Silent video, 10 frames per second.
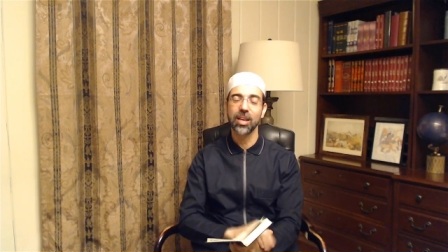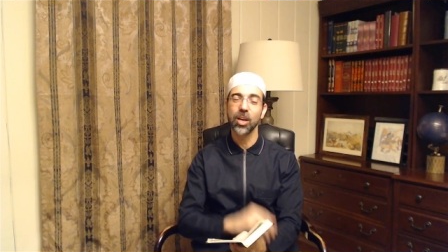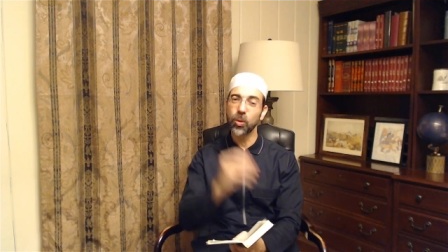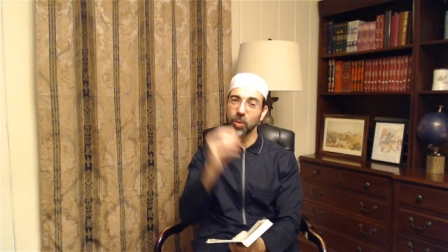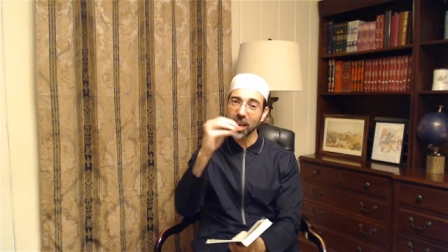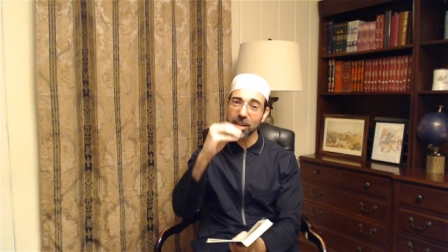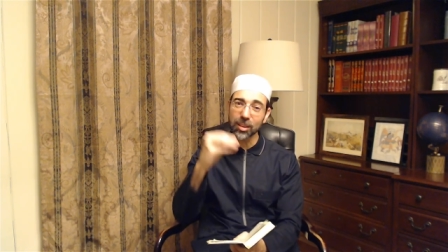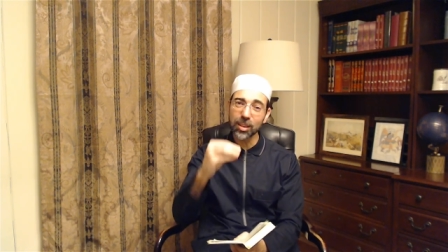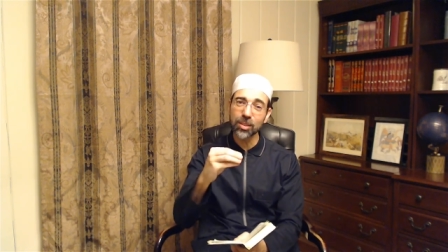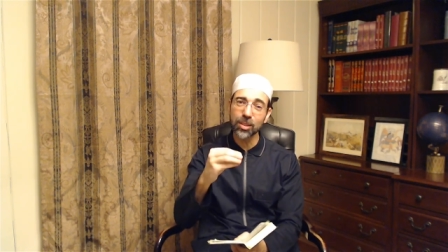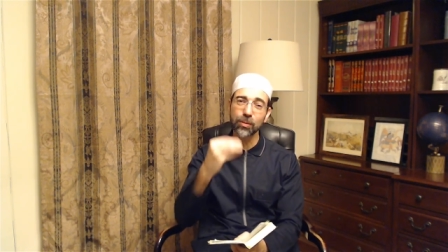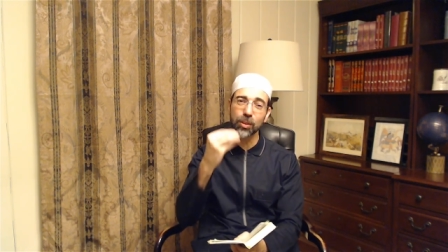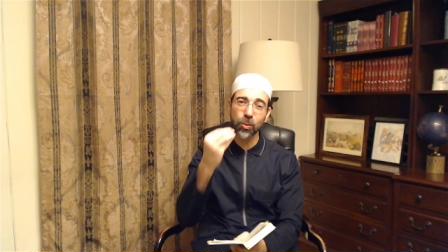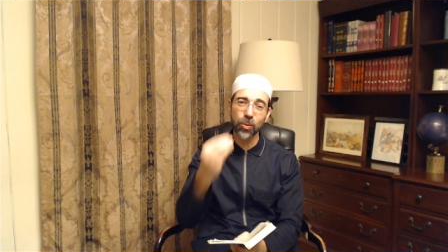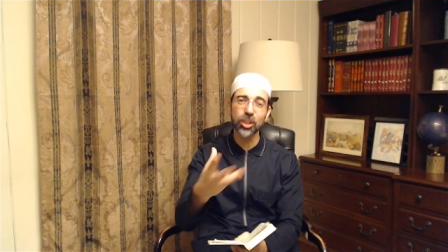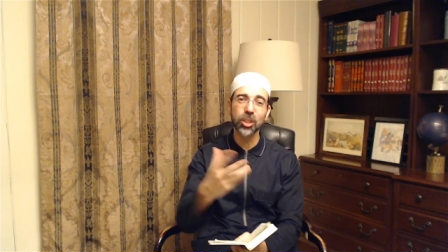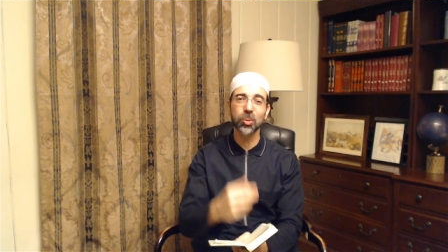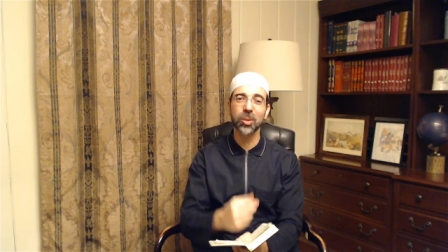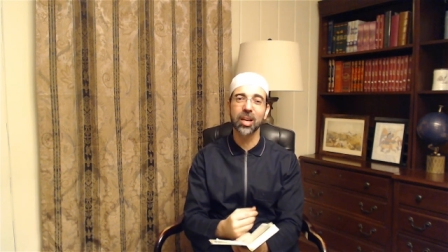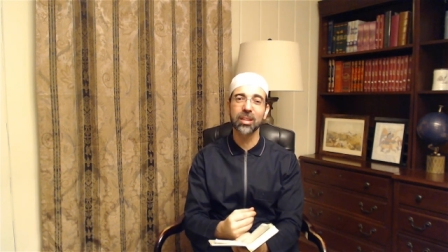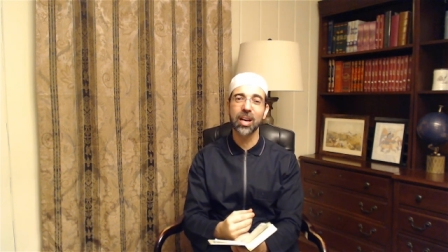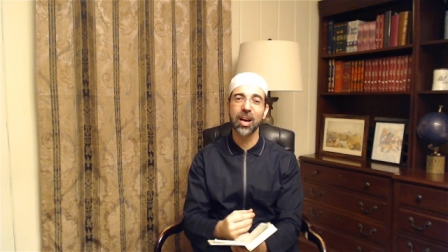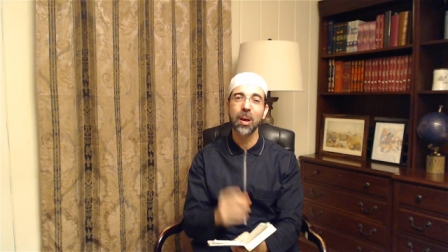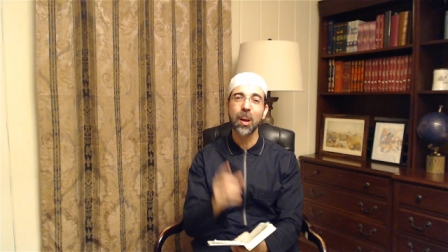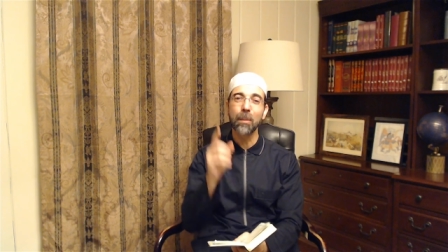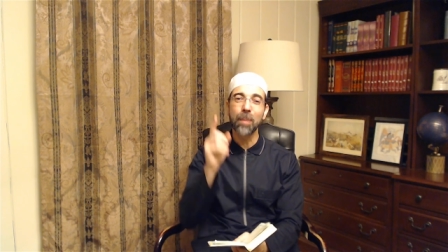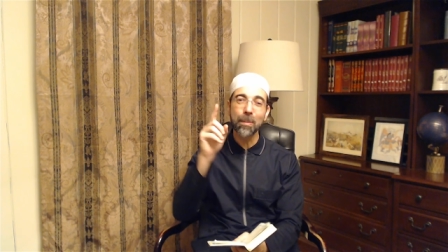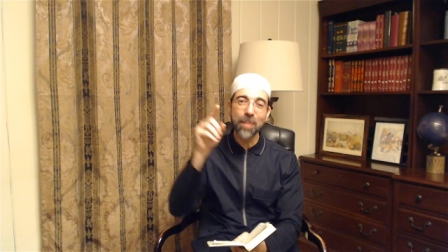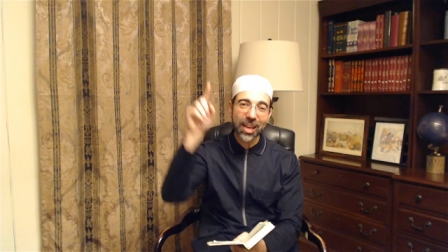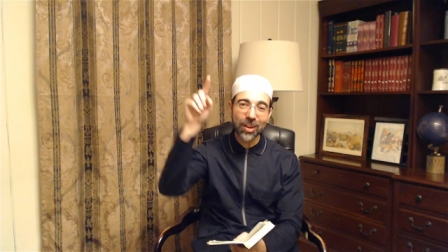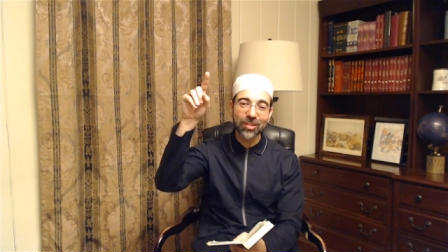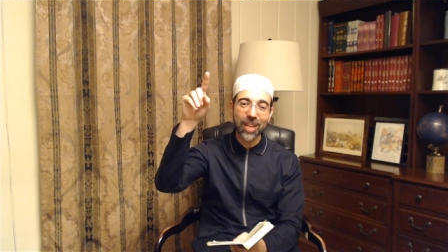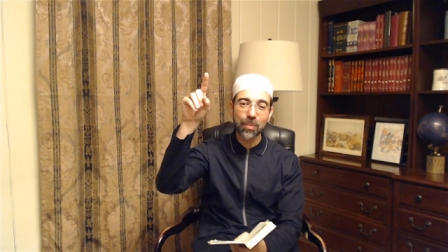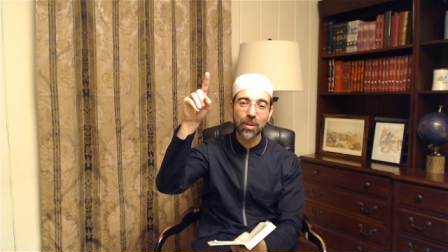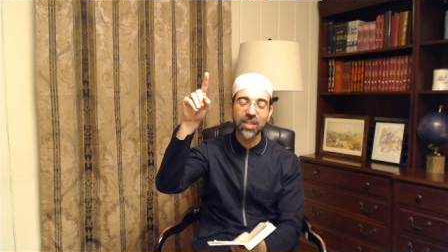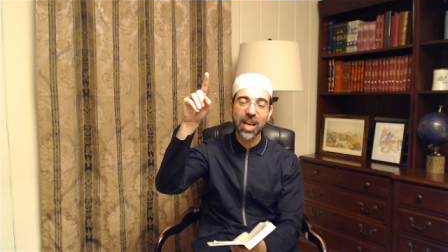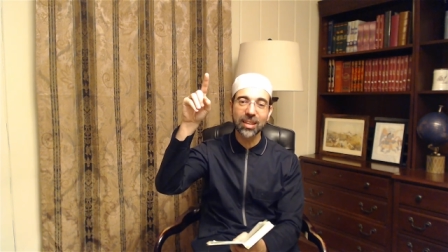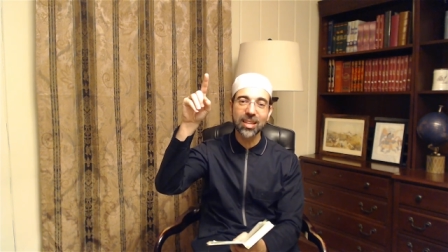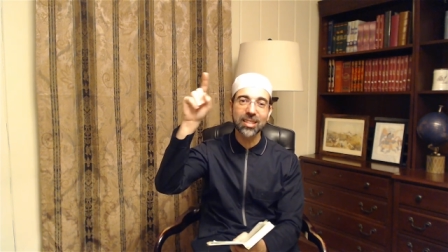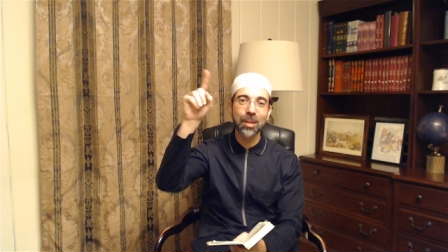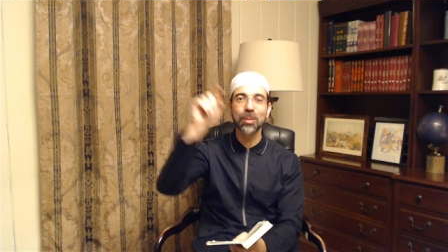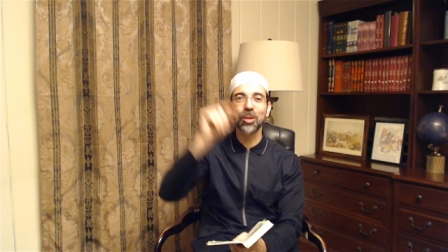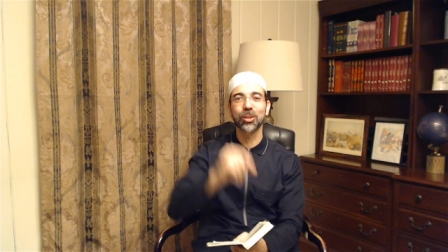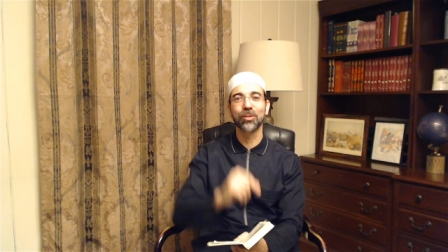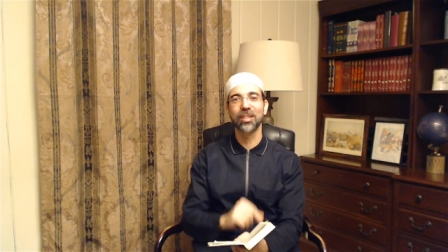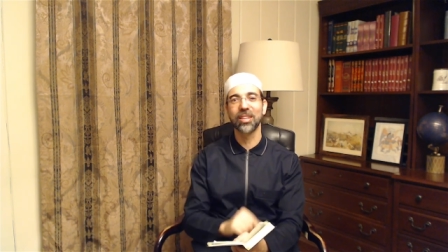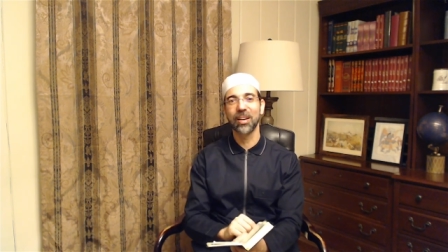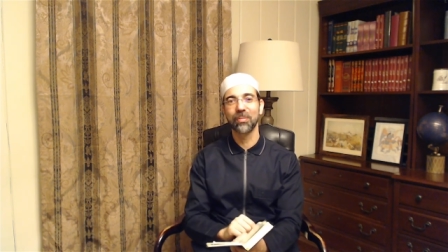Create a list of your wishes with Allah, but make on top of that list the pleasure of Allah.